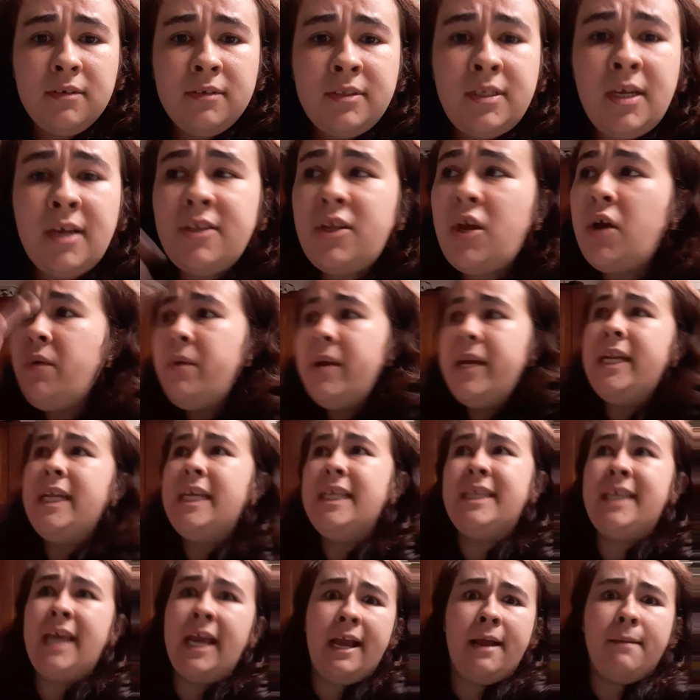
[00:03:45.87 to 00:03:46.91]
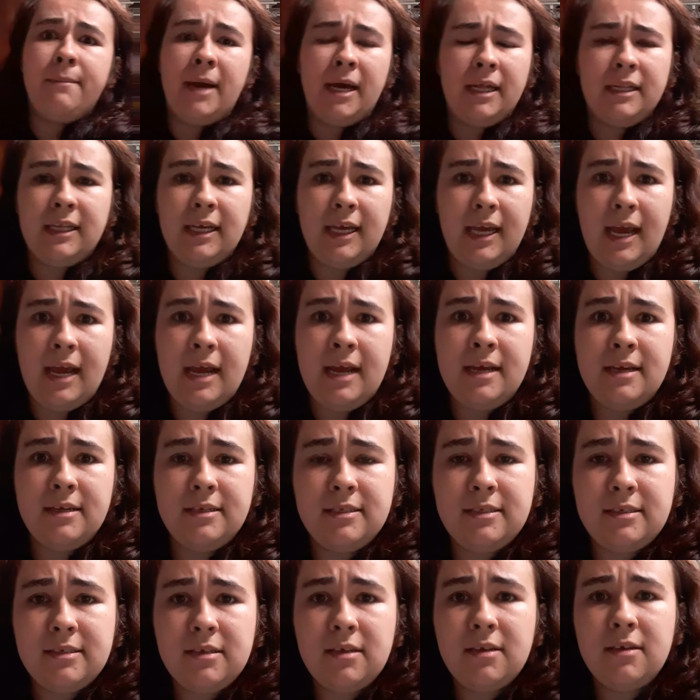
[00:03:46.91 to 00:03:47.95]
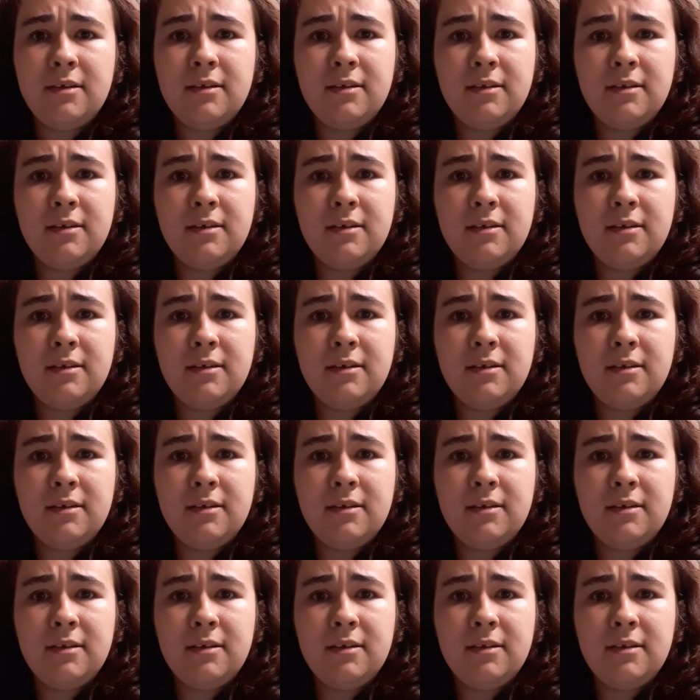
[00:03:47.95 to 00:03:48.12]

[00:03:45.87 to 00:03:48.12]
to do anything about the case.